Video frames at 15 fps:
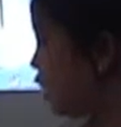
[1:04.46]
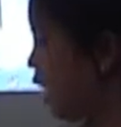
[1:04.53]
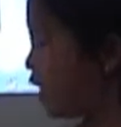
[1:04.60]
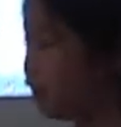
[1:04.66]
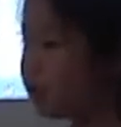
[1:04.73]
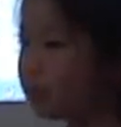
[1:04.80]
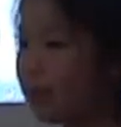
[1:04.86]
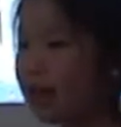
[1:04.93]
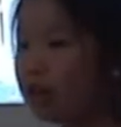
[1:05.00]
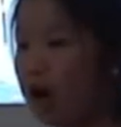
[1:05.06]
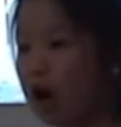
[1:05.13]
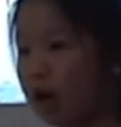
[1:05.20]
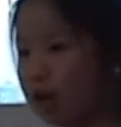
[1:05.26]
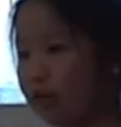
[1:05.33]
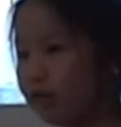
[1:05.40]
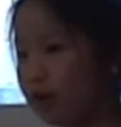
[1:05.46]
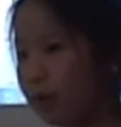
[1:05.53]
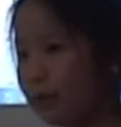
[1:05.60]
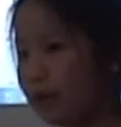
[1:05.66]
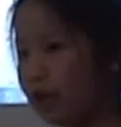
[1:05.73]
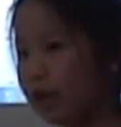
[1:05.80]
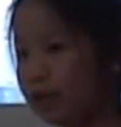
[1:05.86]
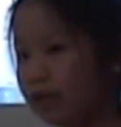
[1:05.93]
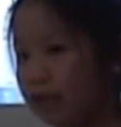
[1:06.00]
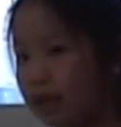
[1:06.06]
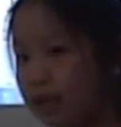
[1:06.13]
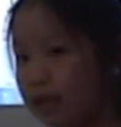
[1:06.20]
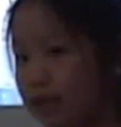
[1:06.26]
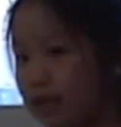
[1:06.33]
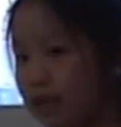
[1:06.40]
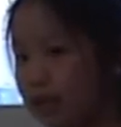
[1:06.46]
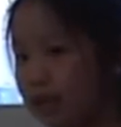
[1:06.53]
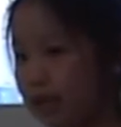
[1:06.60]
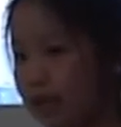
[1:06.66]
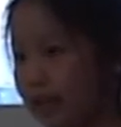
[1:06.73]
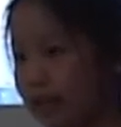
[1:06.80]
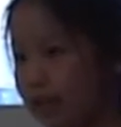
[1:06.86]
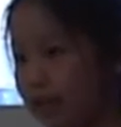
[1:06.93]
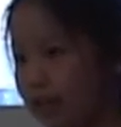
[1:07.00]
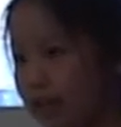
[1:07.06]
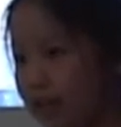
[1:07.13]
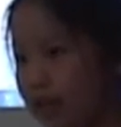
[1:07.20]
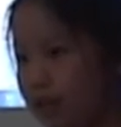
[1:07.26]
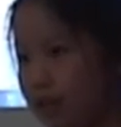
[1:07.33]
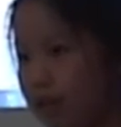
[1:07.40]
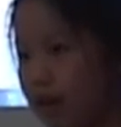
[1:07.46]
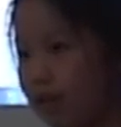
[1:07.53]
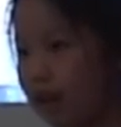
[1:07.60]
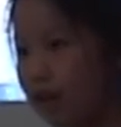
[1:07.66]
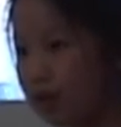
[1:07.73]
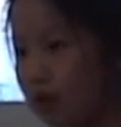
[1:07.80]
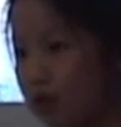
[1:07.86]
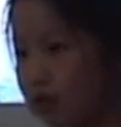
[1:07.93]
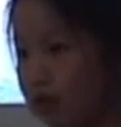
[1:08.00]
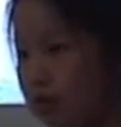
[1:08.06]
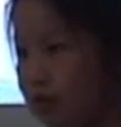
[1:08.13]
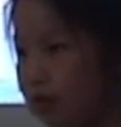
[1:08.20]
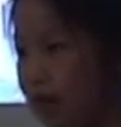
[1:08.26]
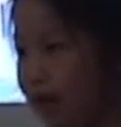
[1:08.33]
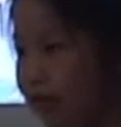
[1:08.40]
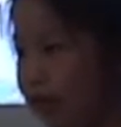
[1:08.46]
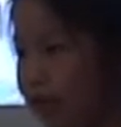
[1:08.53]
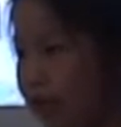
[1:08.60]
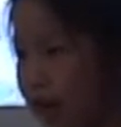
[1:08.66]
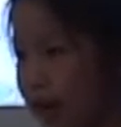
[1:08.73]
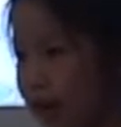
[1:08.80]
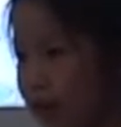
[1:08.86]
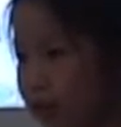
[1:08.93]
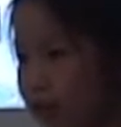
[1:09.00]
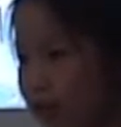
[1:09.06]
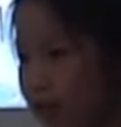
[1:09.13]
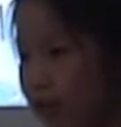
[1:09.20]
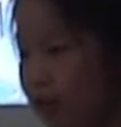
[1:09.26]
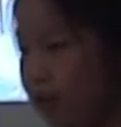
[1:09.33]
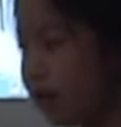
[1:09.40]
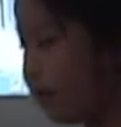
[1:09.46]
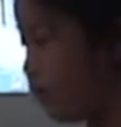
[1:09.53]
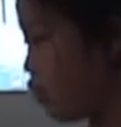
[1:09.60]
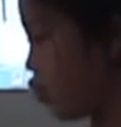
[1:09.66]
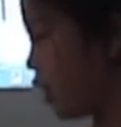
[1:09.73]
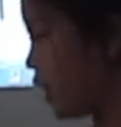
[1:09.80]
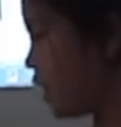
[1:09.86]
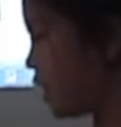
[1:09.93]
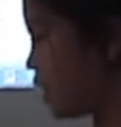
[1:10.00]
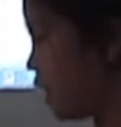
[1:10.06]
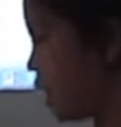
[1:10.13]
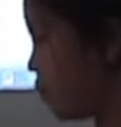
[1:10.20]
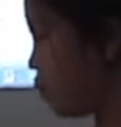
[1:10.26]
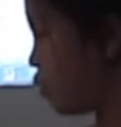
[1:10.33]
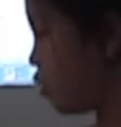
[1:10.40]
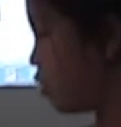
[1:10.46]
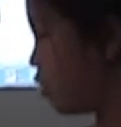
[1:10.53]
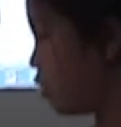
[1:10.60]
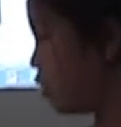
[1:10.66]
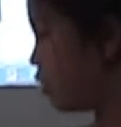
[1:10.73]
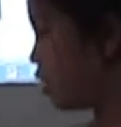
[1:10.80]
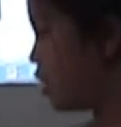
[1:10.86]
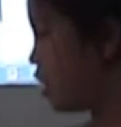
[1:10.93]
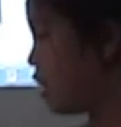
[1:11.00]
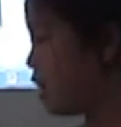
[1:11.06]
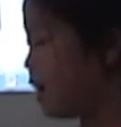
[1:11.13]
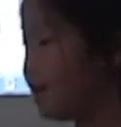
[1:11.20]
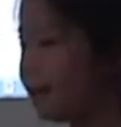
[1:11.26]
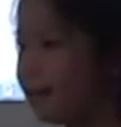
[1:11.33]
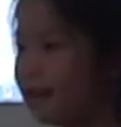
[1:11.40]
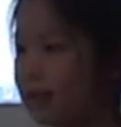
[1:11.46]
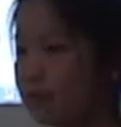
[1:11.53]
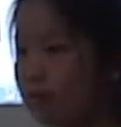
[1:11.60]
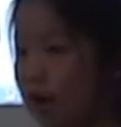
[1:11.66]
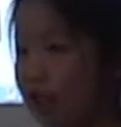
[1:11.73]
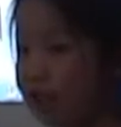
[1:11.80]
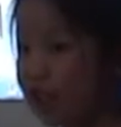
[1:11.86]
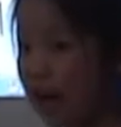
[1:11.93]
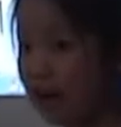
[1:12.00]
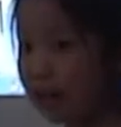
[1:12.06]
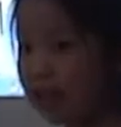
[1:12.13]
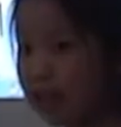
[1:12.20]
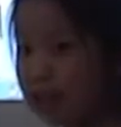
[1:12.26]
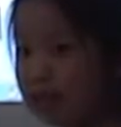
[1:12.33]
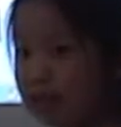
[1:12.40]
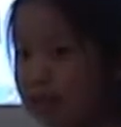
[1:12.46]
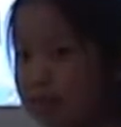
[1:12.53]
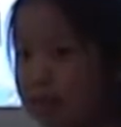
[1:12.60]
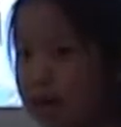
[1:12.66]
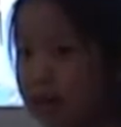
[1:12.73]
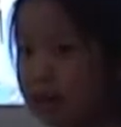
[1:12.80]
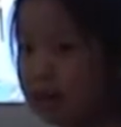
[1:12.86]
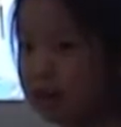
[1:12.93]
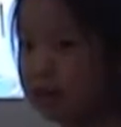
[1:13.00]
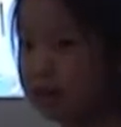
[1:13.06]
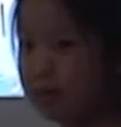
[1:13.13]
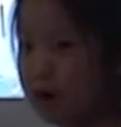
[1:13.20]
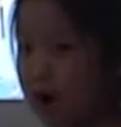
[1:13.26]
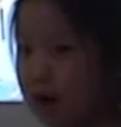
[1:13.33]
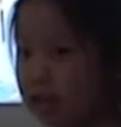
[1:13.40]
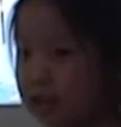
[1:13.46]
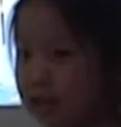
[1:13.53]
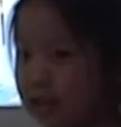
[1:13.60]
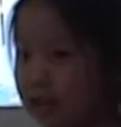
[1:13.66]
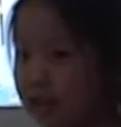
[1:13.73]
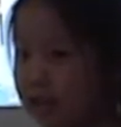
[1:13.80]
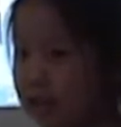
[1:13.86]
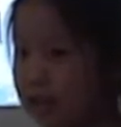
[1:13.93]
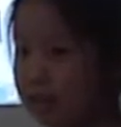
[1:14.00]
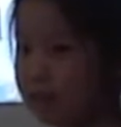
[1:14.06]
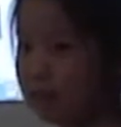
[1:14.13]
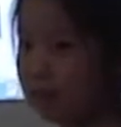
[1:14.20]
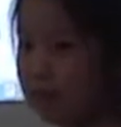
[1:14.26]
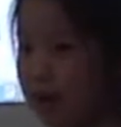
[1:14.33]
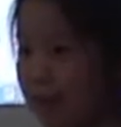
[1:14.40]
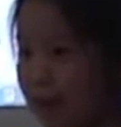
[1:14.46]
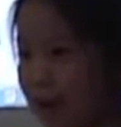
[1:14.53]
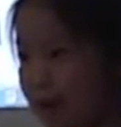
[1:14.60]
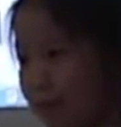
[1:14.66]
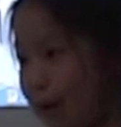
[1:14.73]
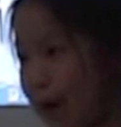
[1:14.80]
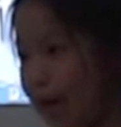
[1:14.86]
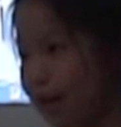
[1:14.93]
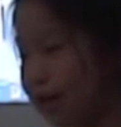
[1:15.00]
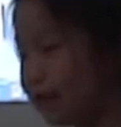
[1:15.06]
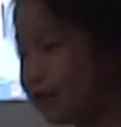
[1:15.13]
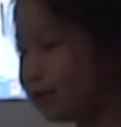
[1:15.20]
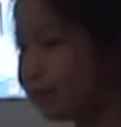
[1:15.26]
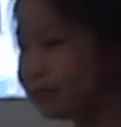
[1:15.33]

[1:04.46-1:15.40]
I use my locker for bigger things and the stuff I don't use every day. For example, my jacket, my lunchbox, and my backpack.